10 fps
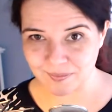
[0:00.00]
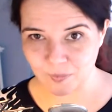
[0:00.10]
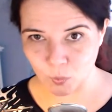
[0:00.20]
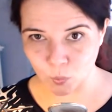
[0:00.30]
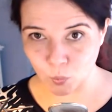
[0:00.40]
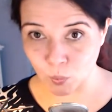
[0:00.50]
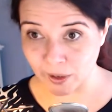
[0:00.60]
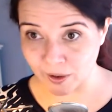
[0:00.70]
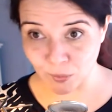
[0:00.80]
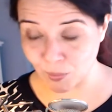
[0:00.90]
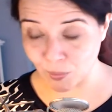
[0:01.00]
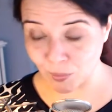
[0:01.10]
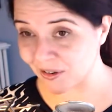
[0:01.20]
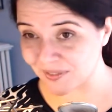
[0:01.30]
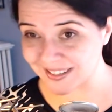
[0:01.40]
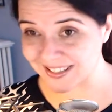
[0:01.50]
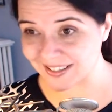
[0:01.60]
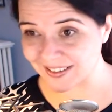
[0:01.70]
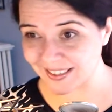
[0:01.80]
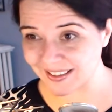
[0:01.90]
where radio fits
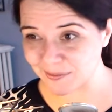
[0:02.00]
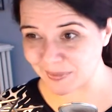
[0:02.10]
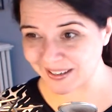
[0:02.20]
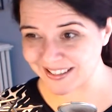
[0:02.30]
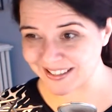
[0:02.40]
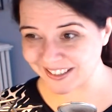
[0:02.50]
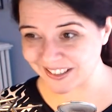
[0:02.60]
into this picture.